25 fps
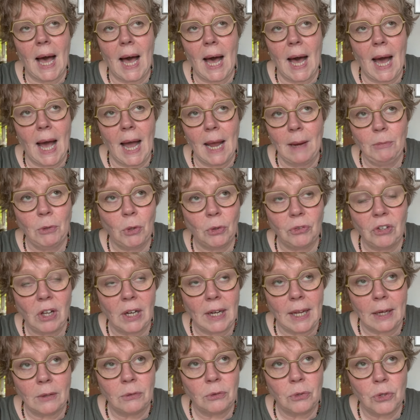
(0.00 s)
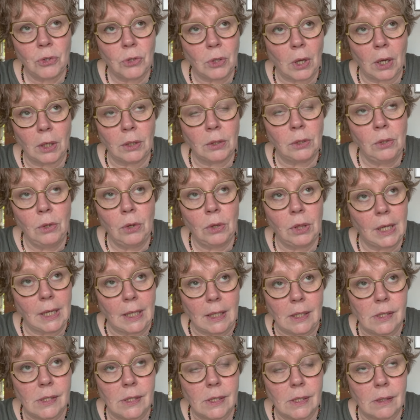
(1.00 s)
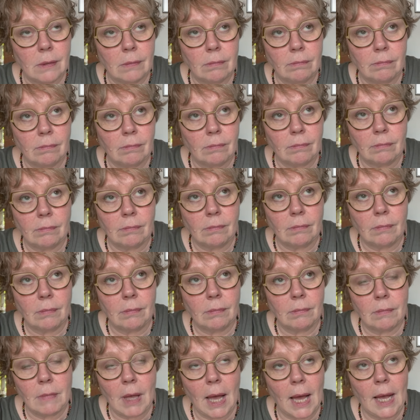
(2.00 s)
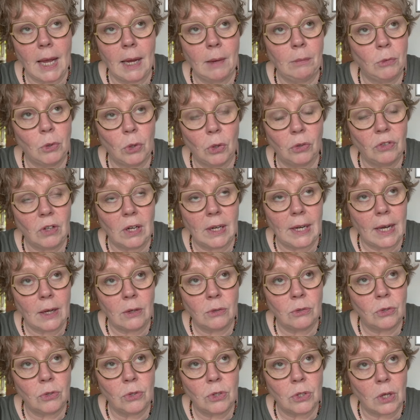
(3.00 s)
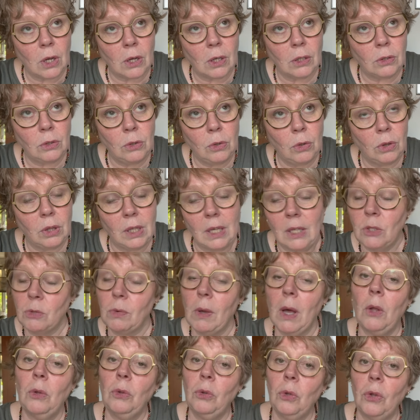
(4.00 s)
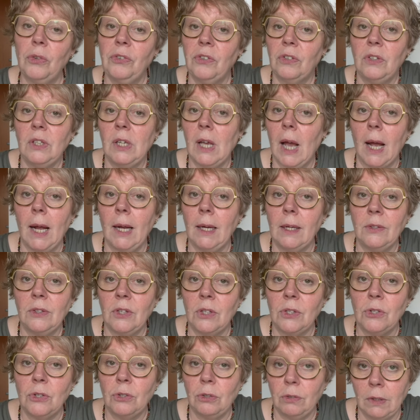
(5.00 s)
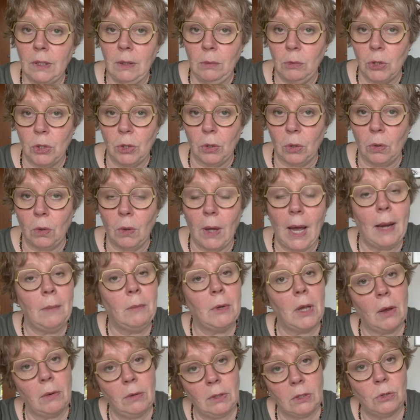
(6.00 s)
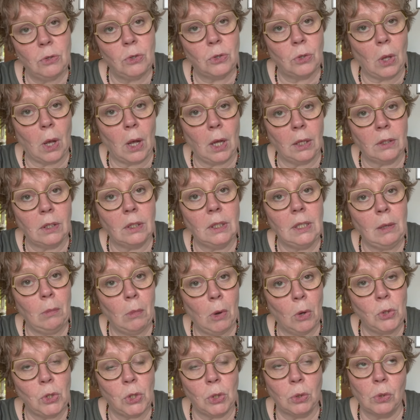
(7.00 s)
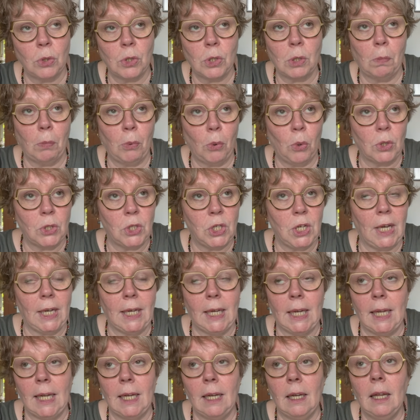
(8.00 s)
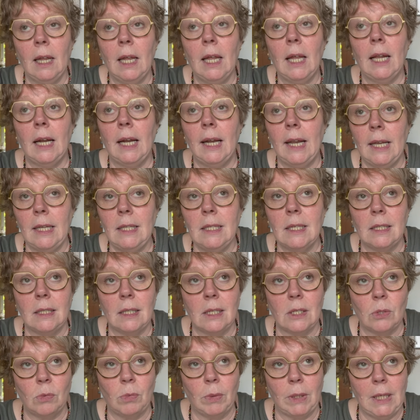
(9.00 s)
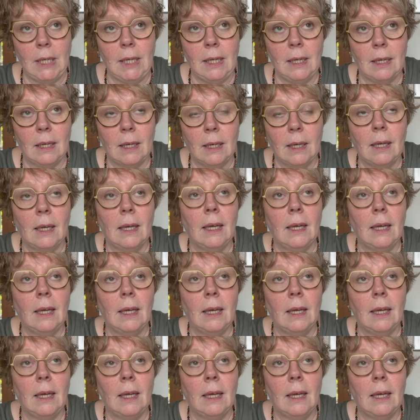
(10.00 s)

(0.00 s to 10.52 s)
I'm not allowed to start new things. I'm not allowed to start new things. Well, not the Island in the Stream shawl. I'm going to start an emotional support check-in later this week.